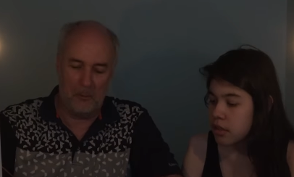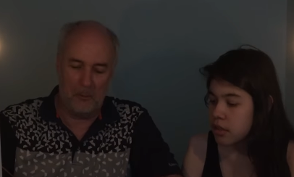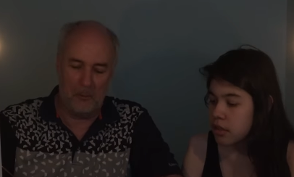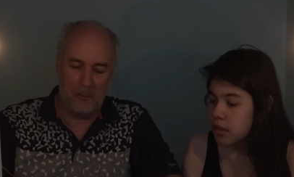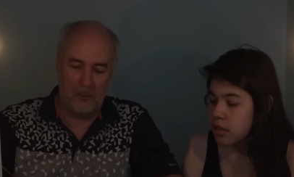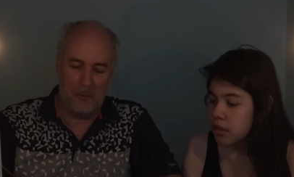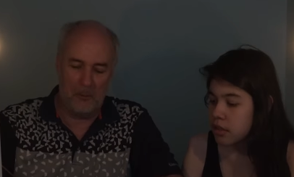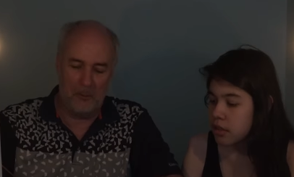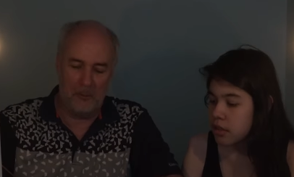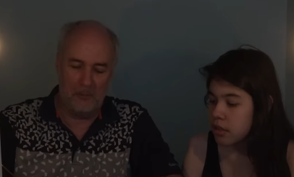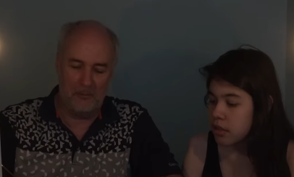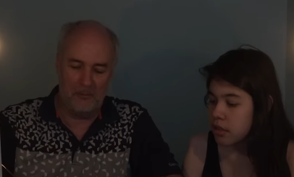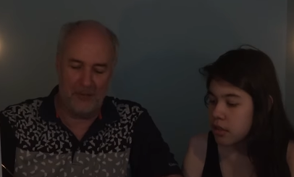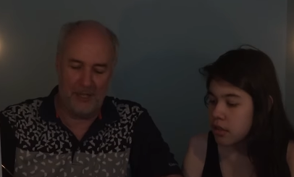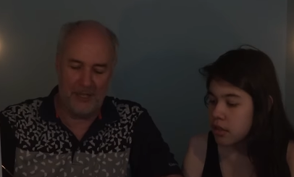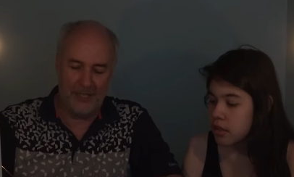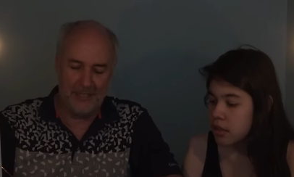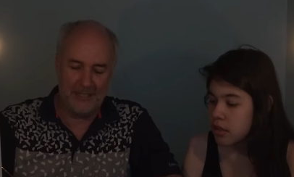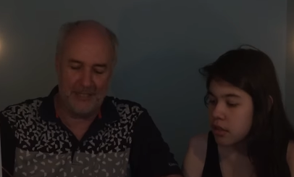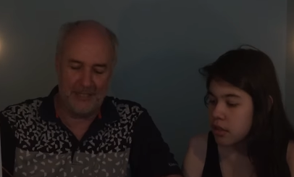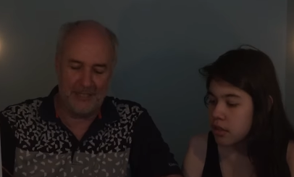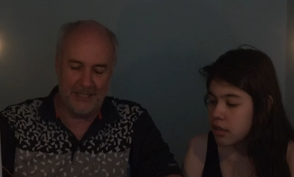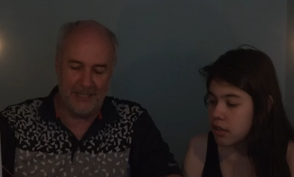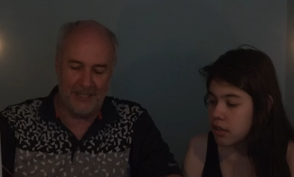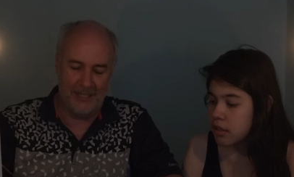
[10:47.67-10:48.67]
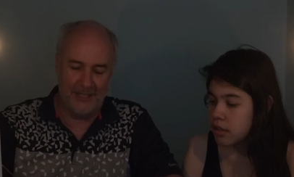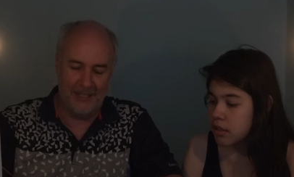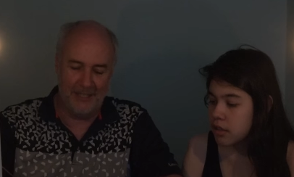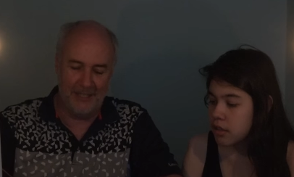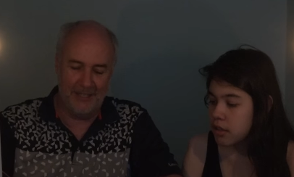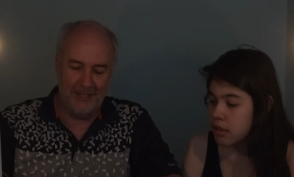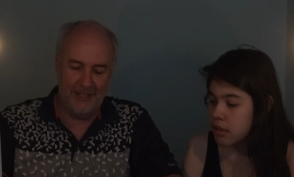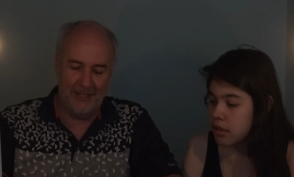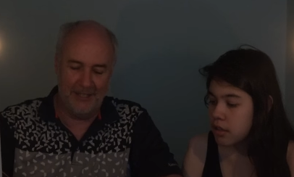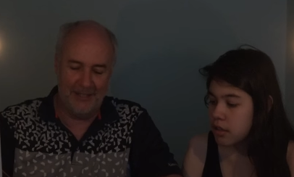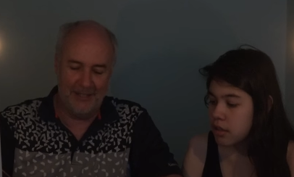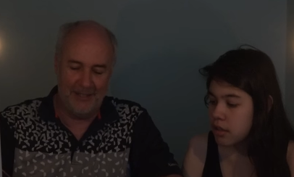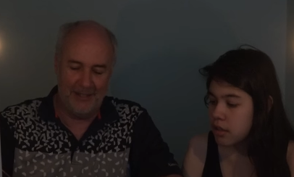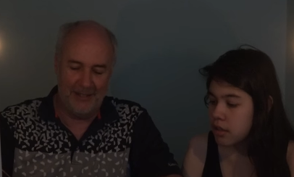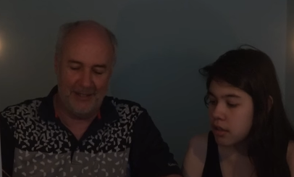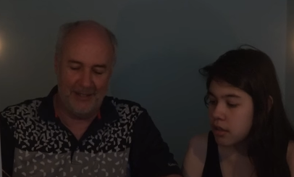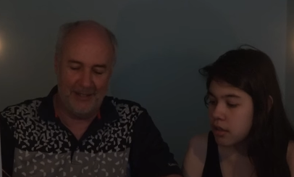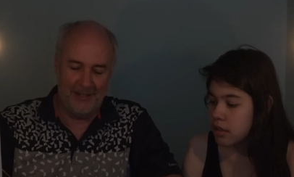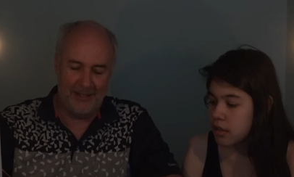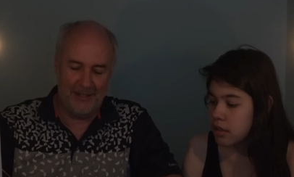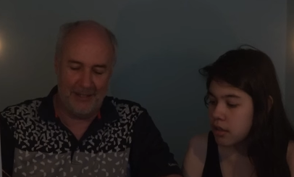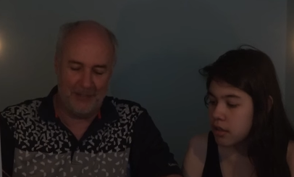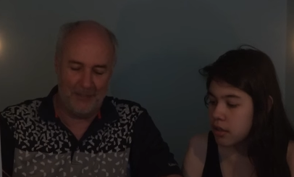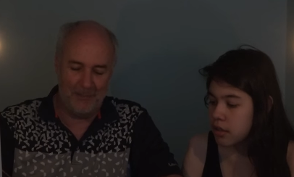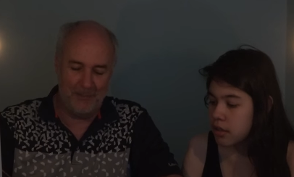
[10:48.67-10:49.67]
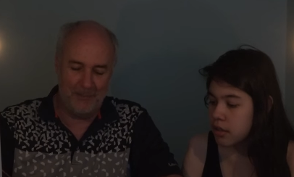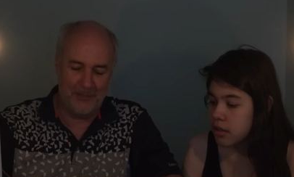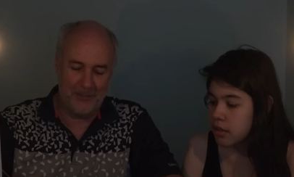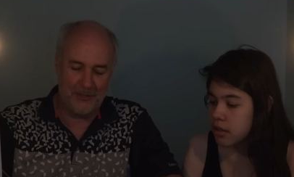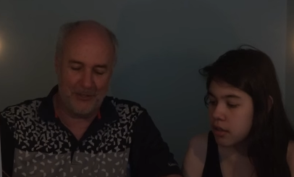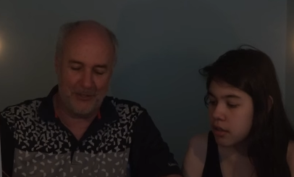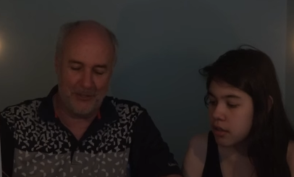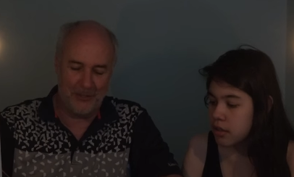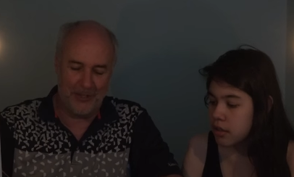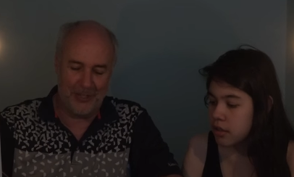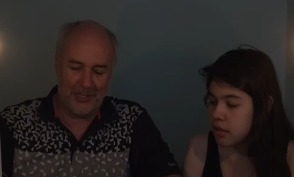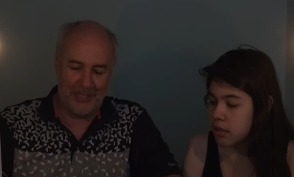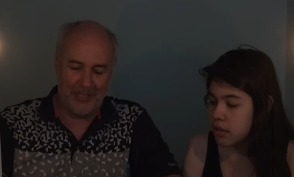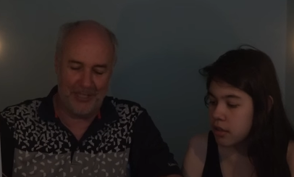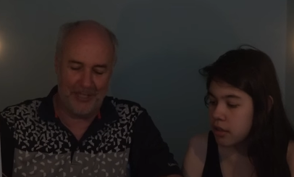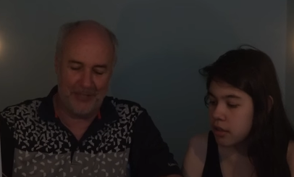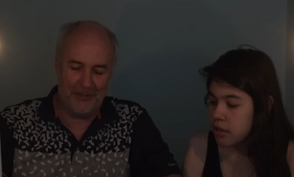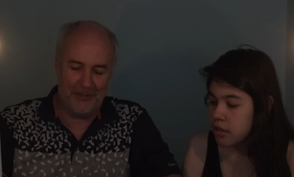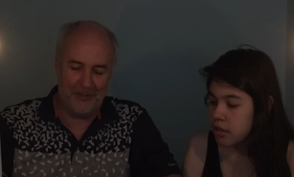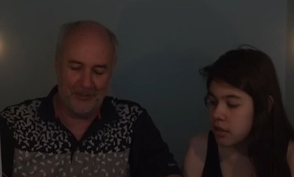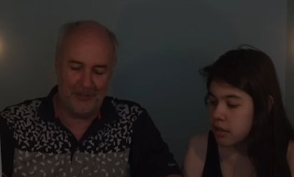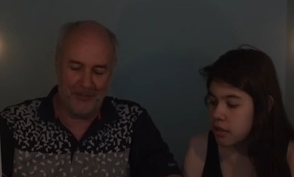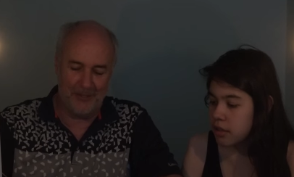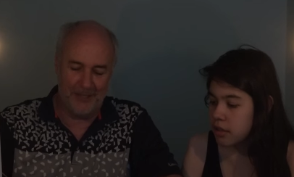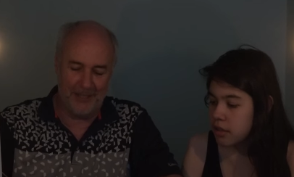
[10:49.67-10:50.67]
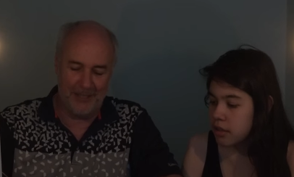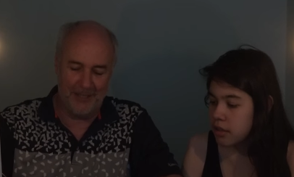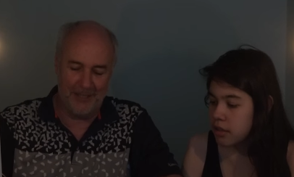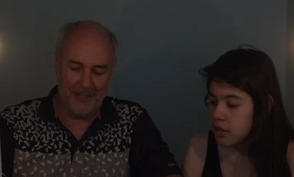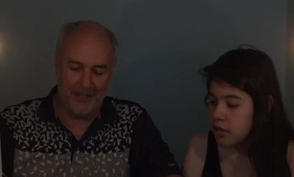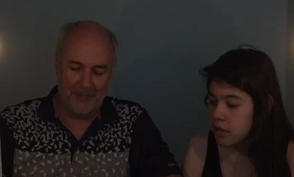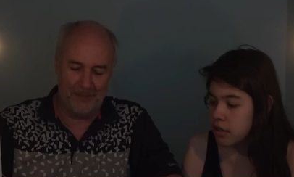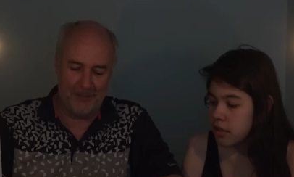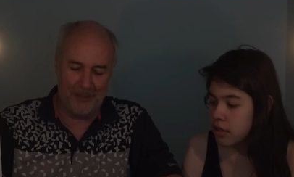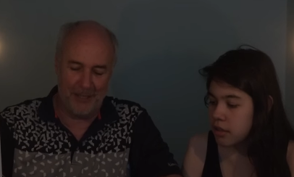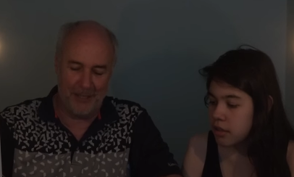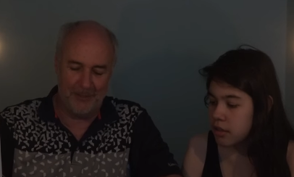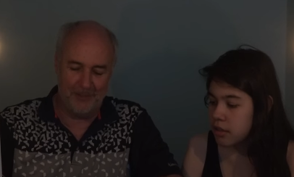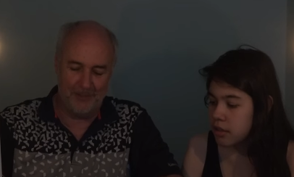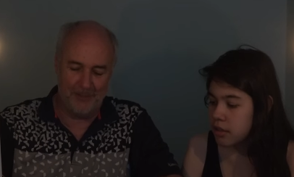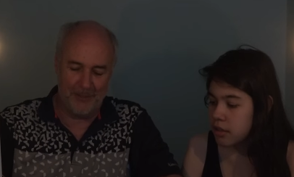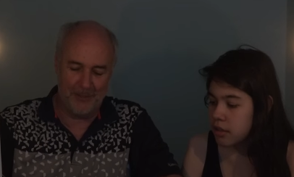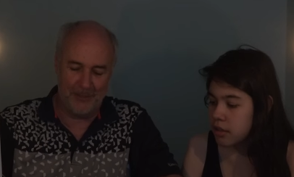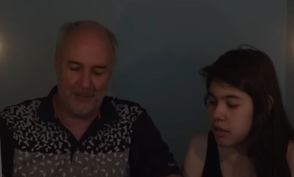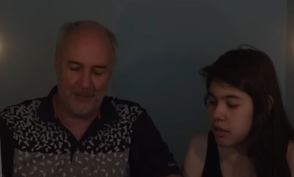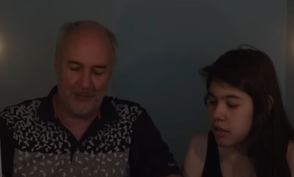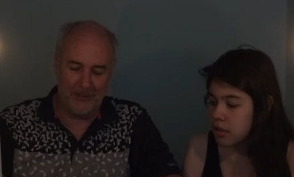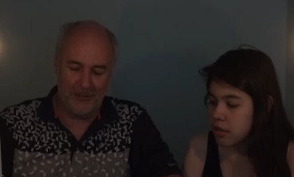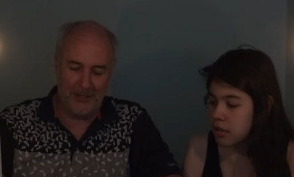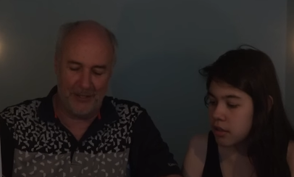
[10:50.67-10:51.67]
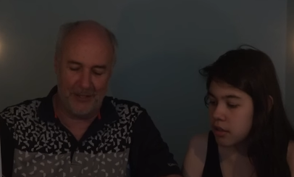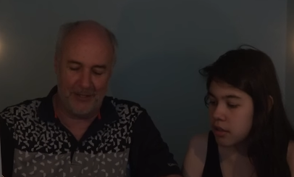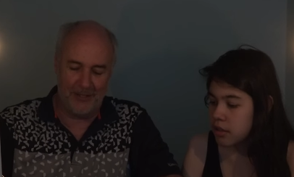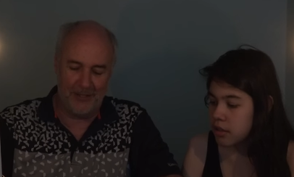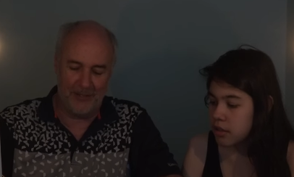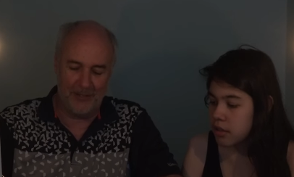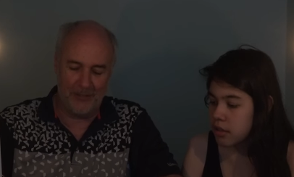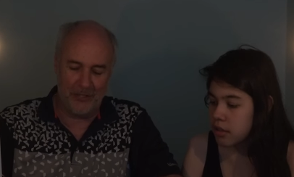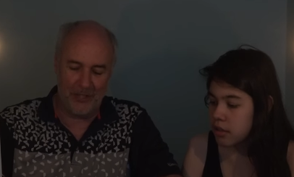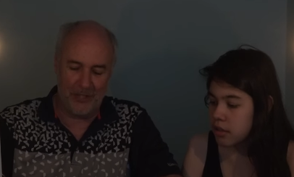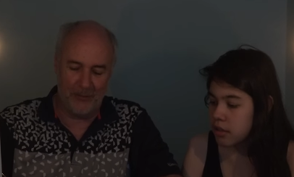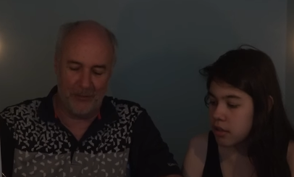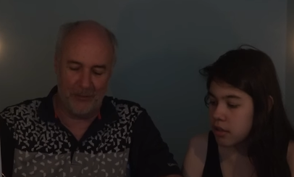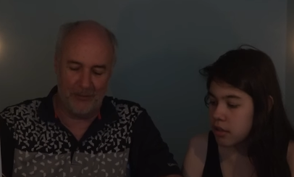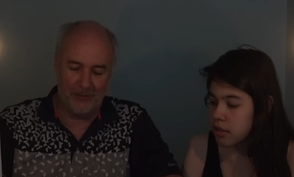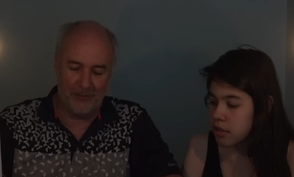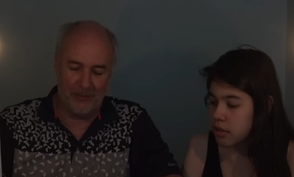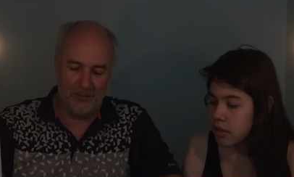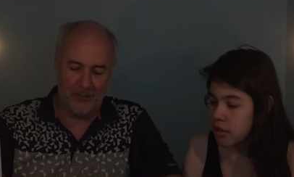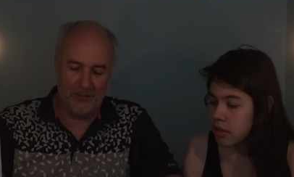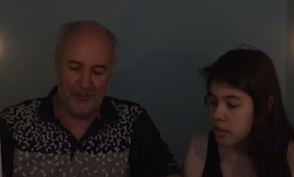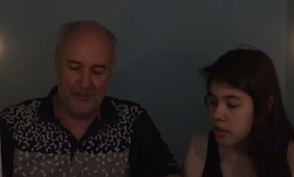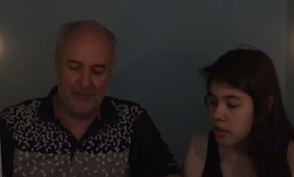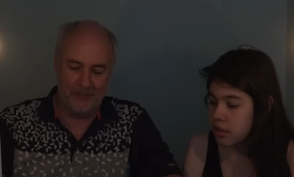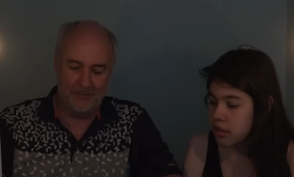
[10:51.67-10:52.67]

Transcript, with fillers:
Speaker 1: Whoa, fancy. I'm Mr. Calligraphy. I'm writing much too large, however.